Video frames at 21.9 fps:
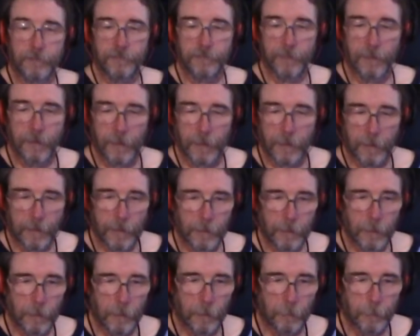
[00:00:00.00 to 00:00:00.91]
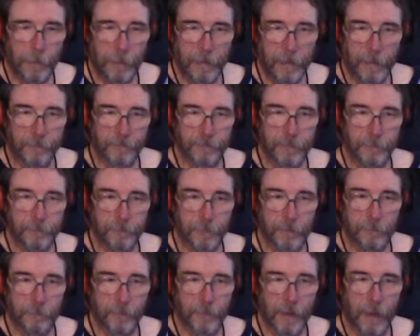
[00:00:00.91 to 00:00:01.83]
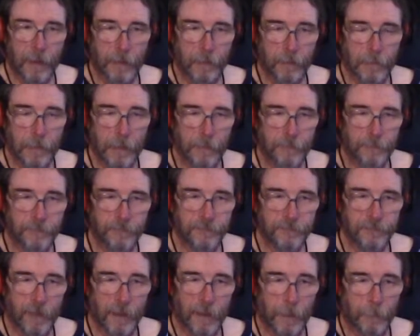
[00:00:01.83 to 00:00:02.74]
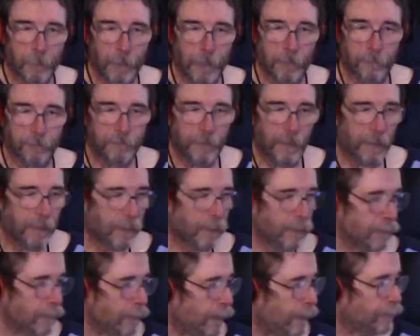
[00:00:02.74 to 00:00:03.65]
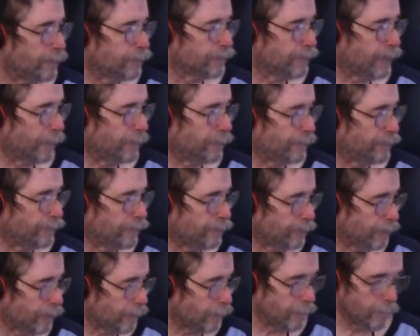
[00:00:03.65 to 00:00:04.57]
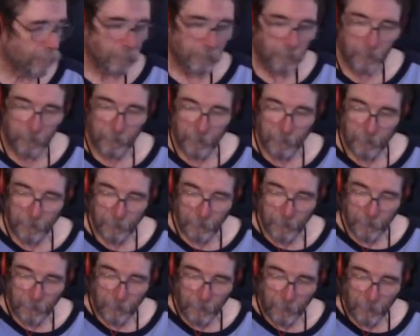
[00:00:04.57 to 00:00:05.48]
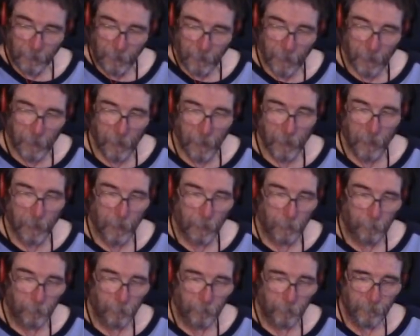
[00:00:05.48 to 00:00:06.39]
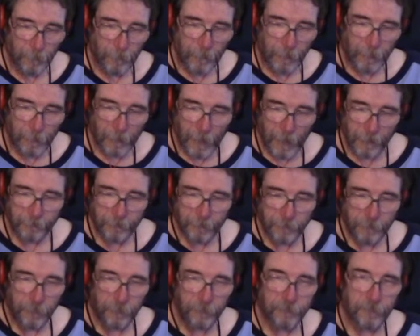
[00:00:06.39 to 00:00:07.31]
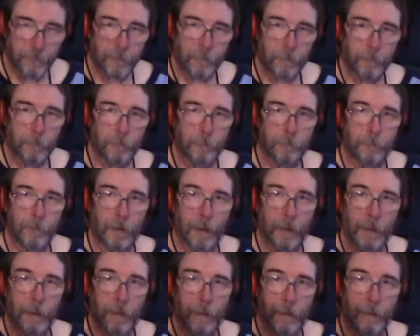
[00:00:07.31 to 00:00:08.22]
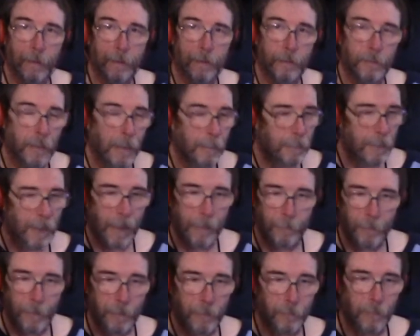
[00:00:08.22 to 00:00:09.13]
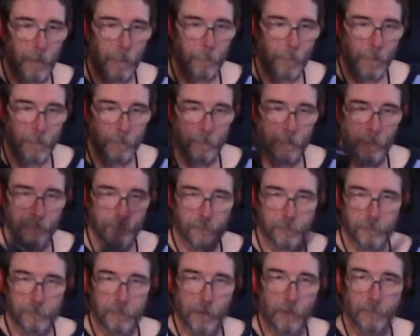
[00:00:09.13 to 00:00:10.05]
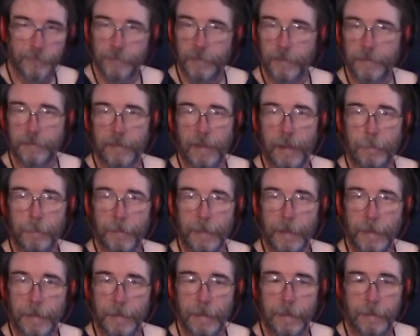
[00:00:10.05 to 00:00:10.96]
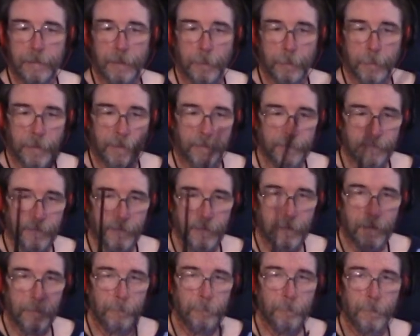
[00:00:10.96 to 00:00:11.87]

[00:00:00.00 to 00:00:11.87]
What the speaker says: BNSF Lover and I go out rail fanning and siren shooting. And I've been using my, I'm a ham radio operator also, call sign KB9EWG.